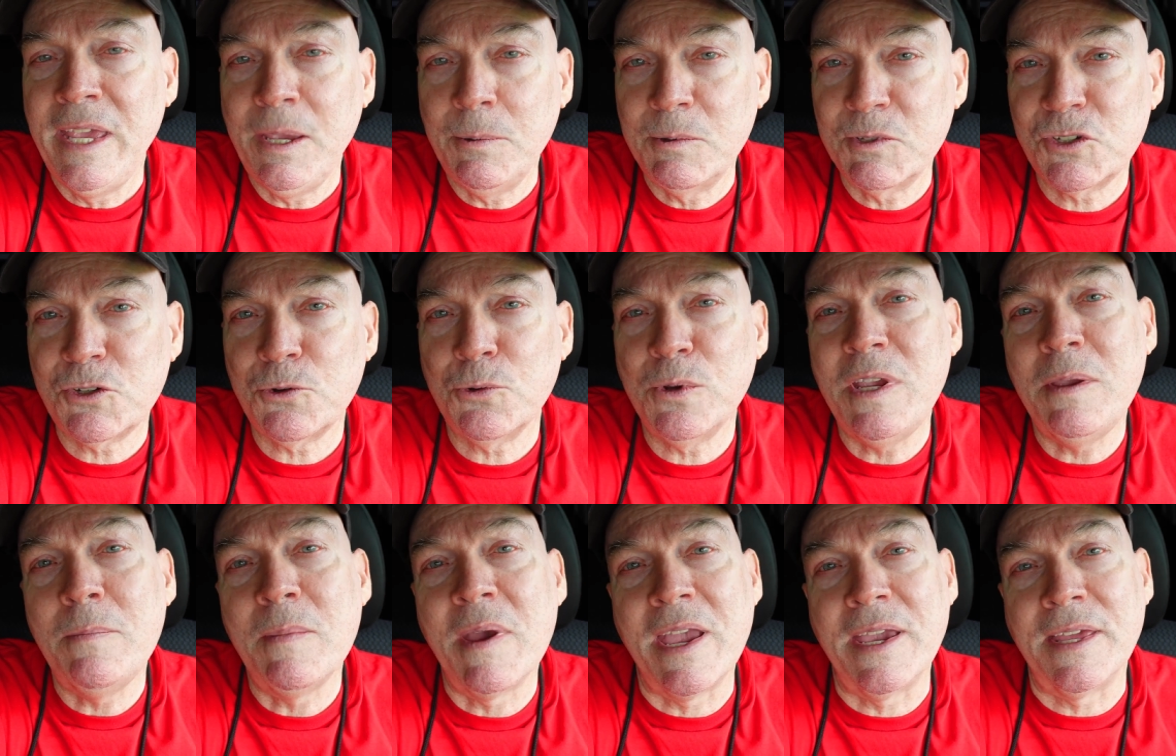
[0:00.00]
He was
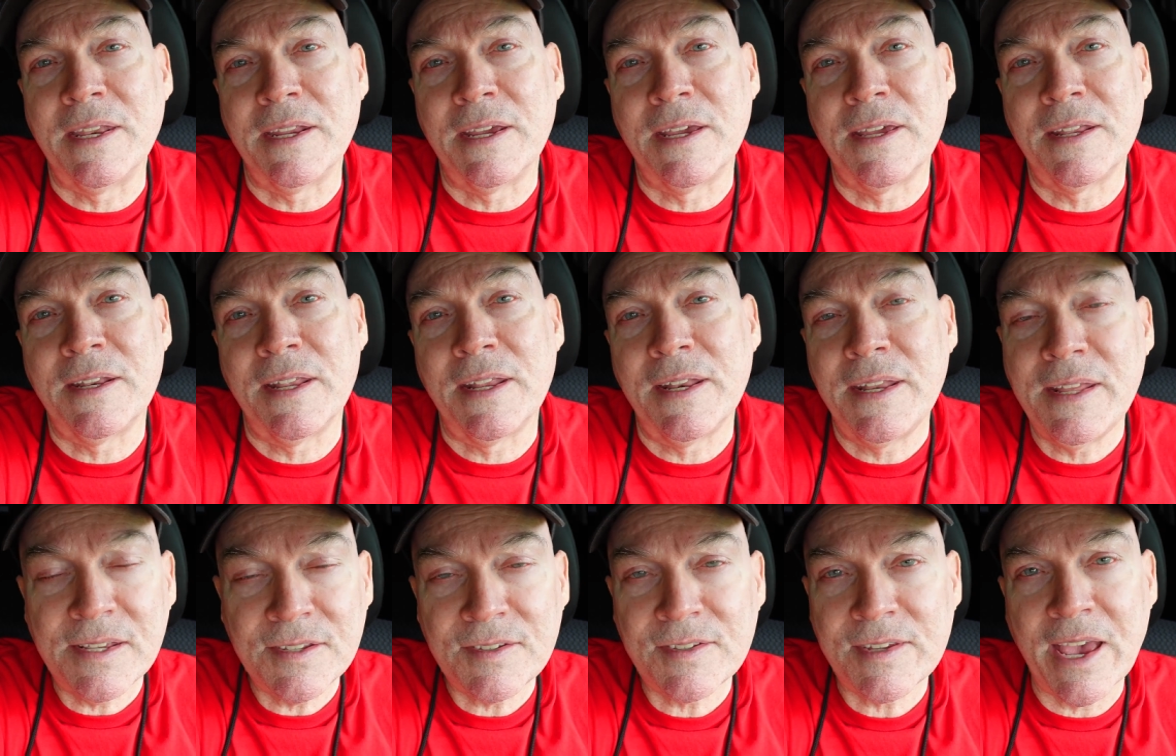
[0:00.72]
cremated
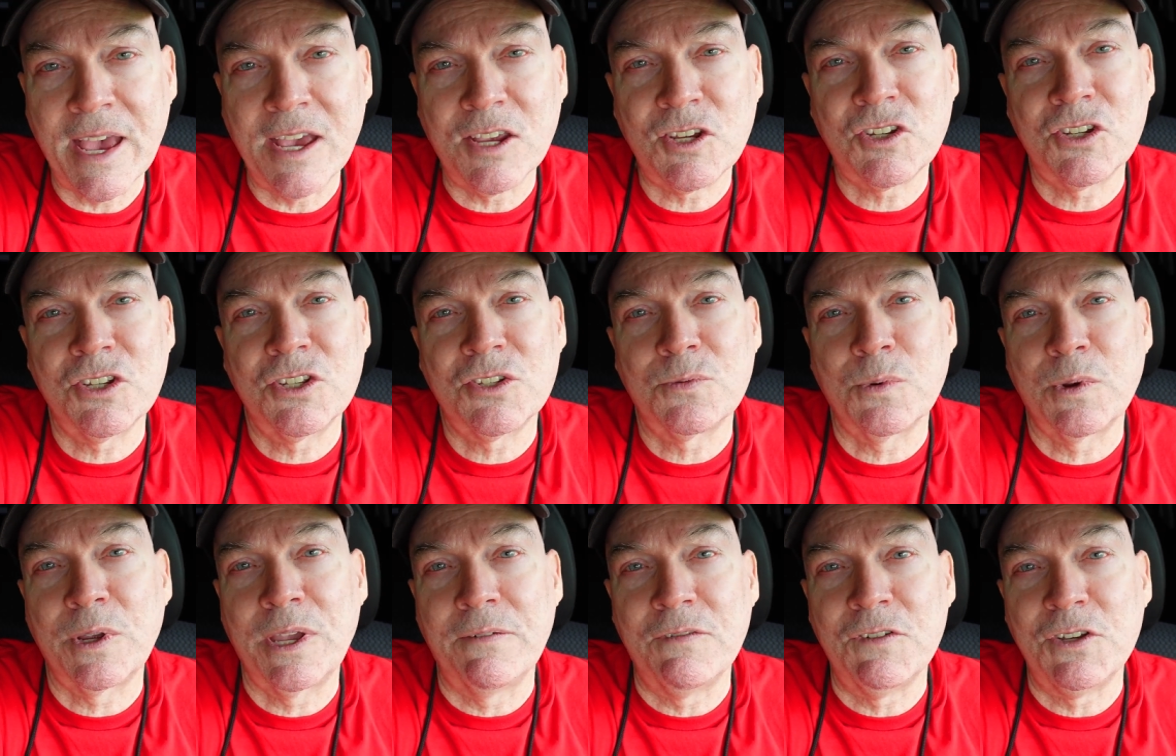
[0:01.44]
and his ashes
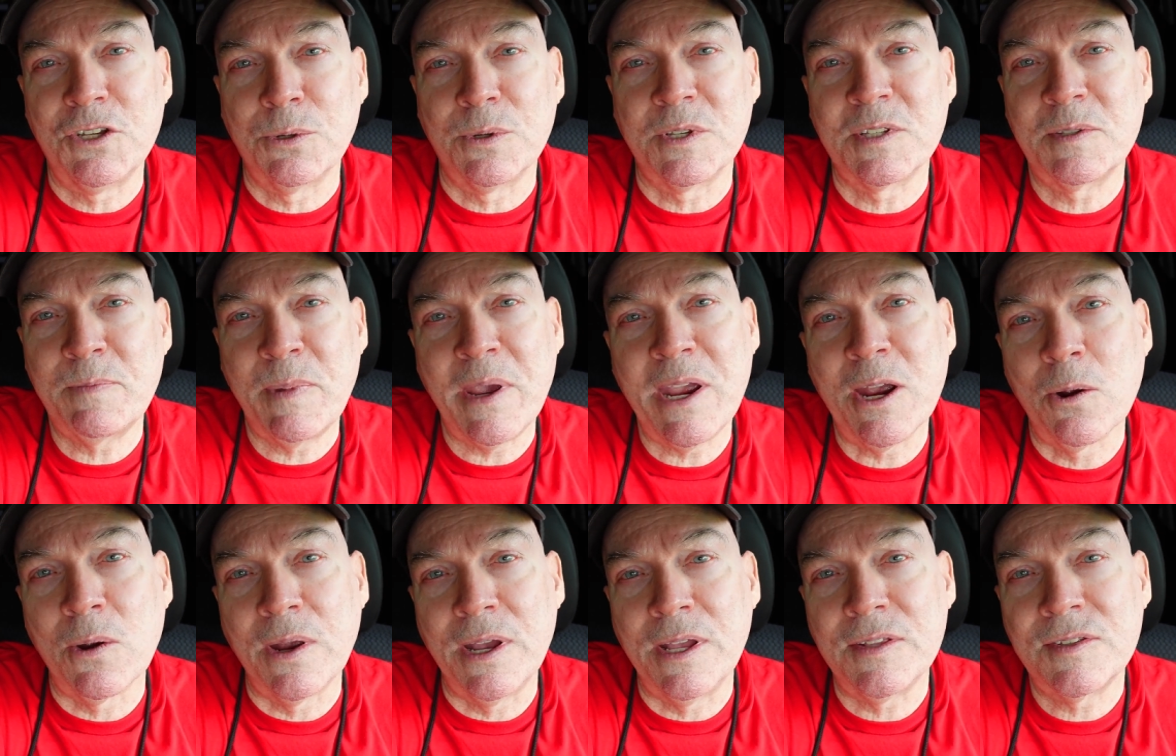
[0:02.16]
were given to his
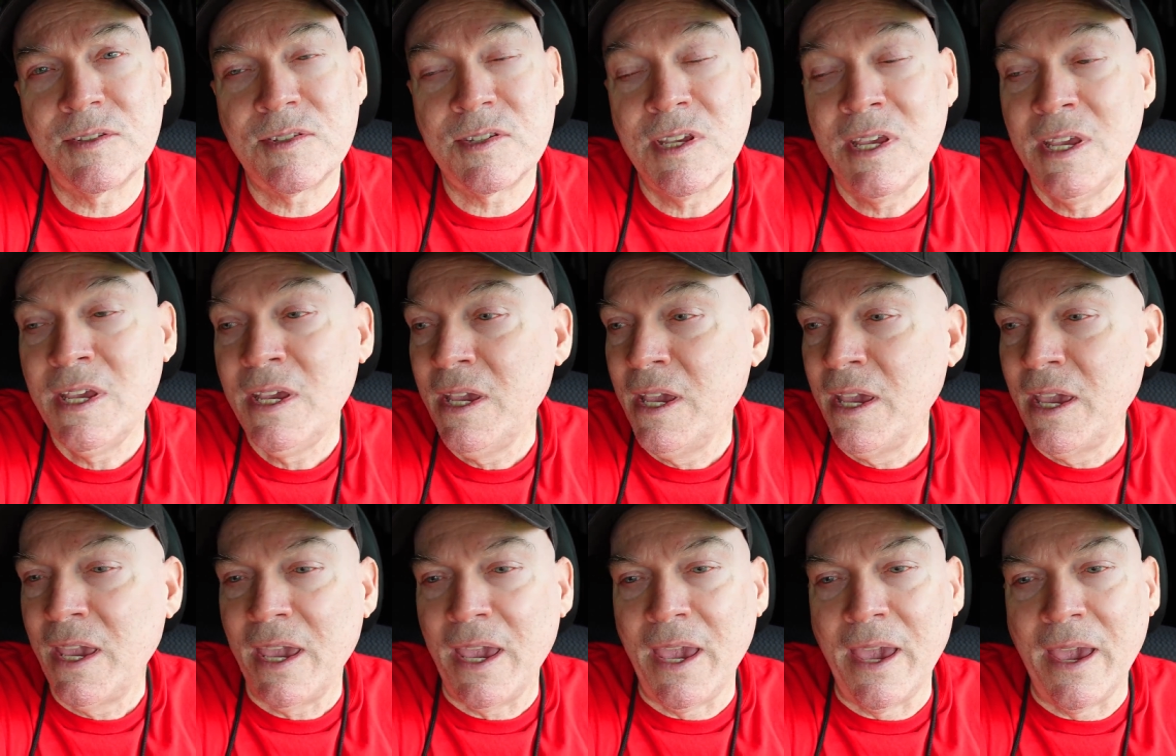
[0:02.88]
parents,
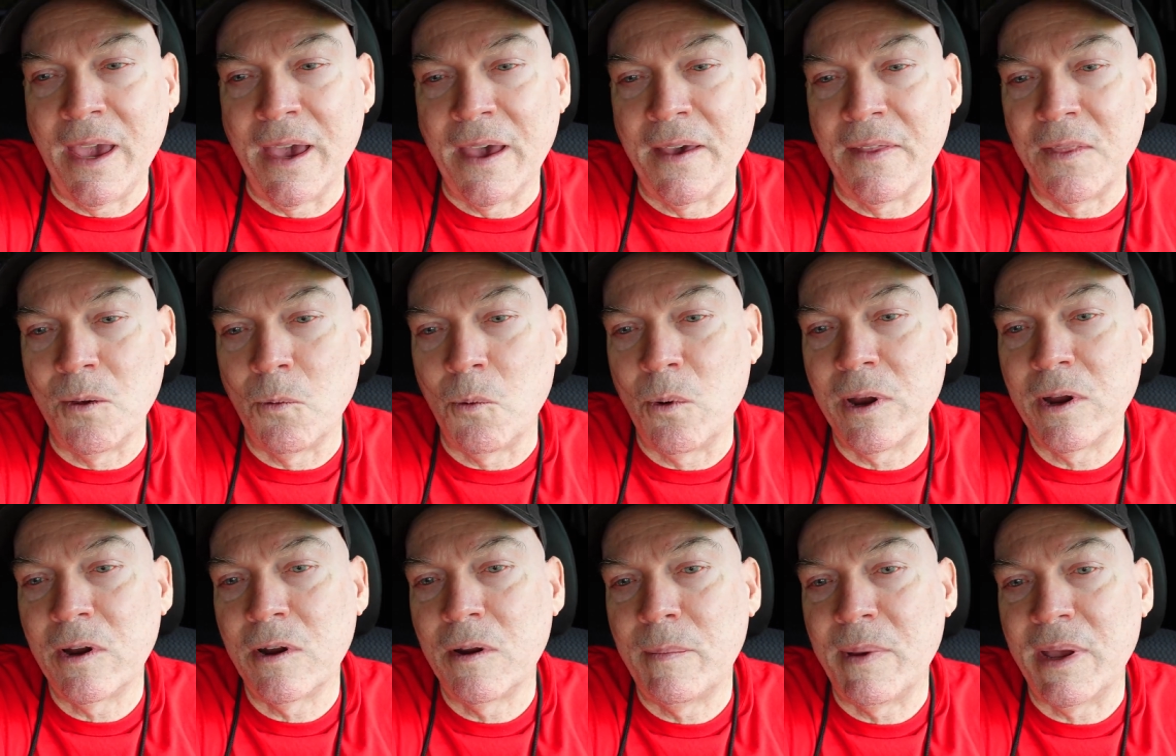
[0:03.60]
and the
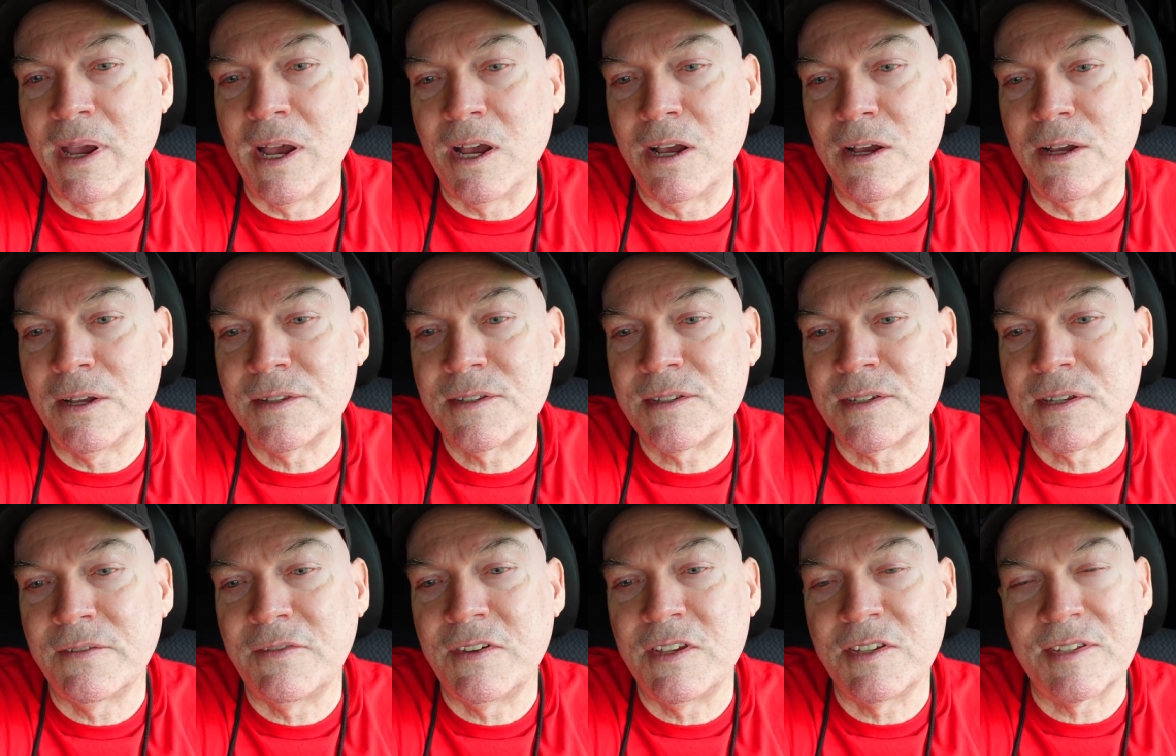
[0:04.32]

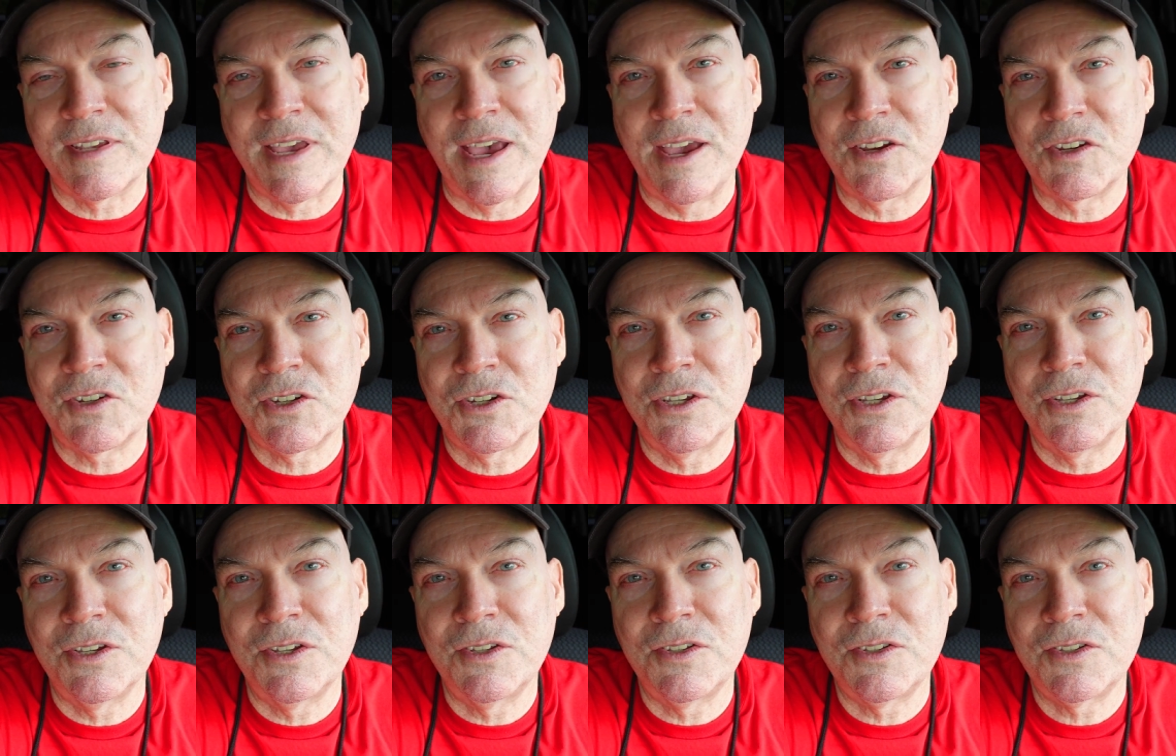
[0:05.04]
whereabouts of his
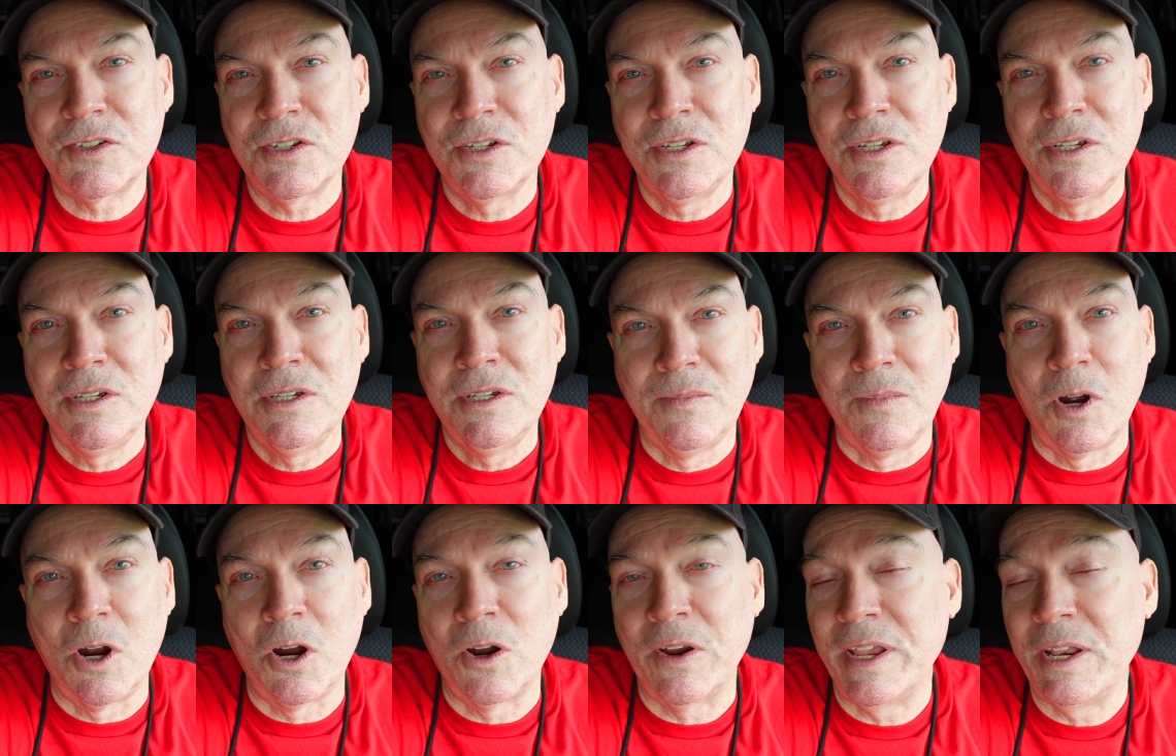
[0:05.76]
ashes
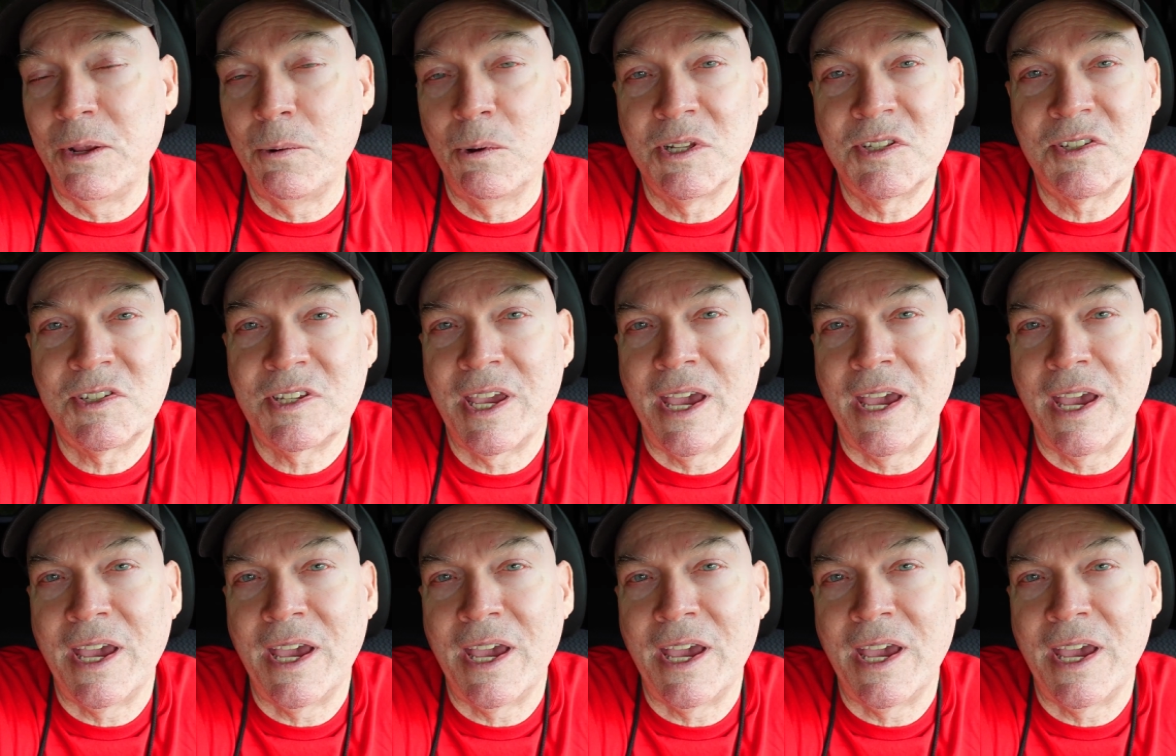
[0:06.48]
are anyone's